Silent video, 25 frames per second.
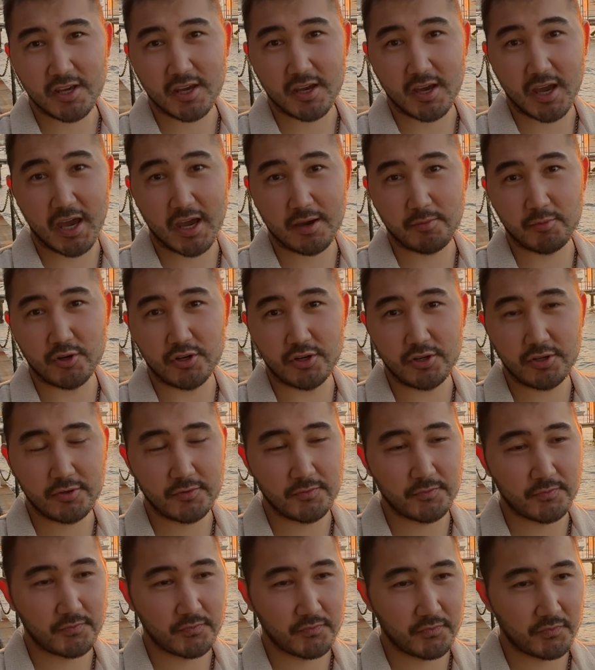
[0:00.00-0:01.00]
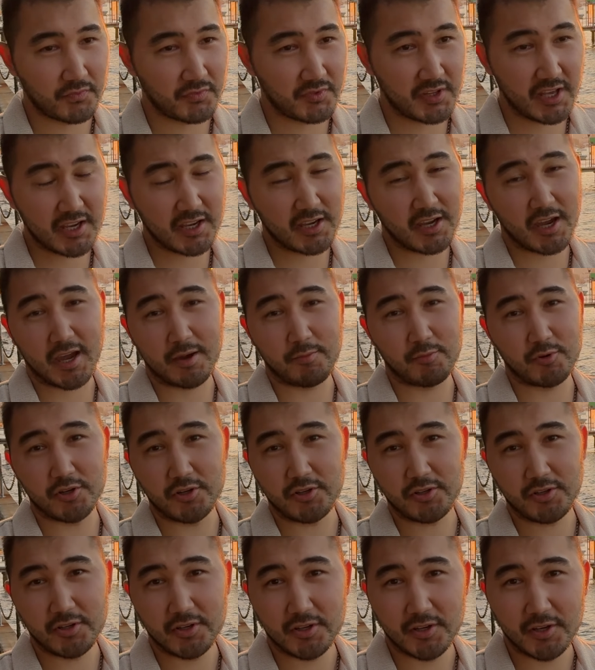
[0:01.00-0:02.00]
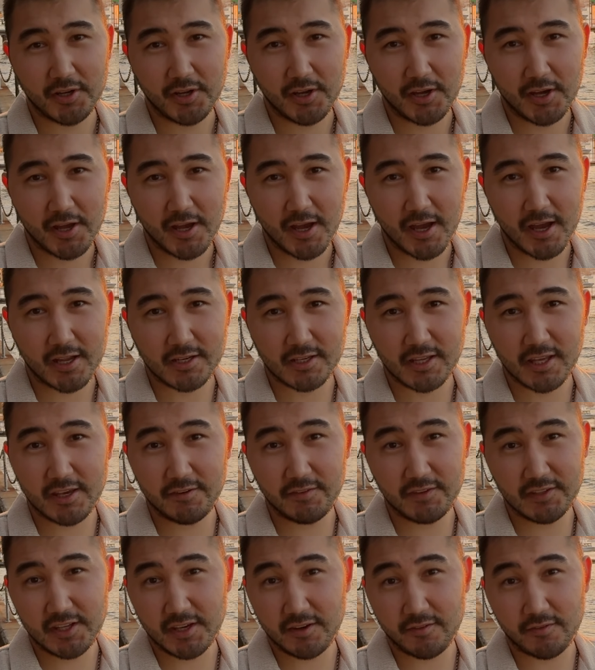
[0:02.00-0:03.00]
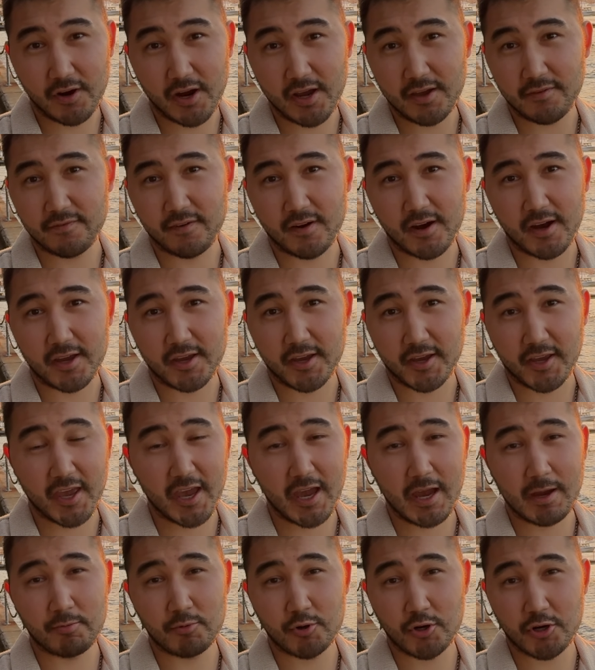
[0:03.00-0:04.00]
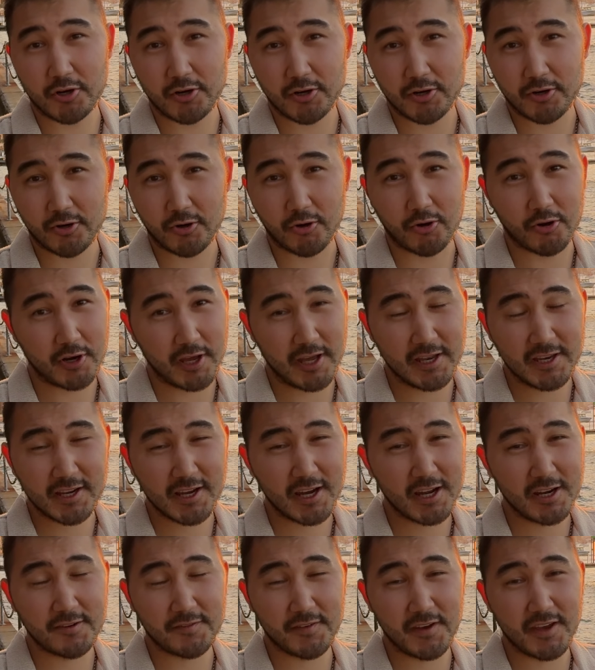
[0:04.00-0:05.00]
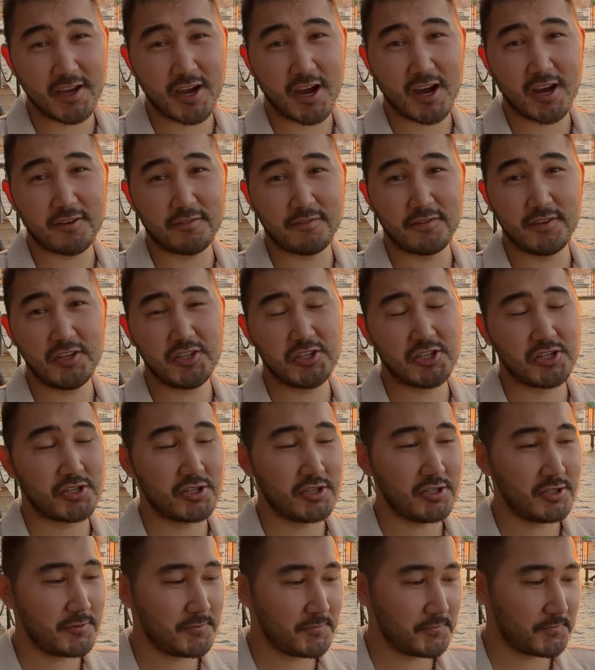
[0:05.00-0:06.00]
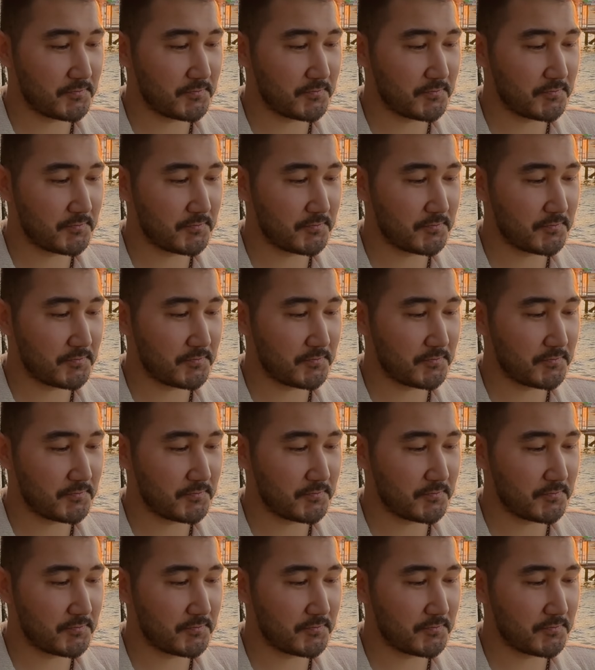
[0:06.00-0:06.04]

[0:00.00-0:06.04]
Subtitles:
a hammer. Take a hammer and give it a Wi-Fi, a camera, or any kind of AI feature.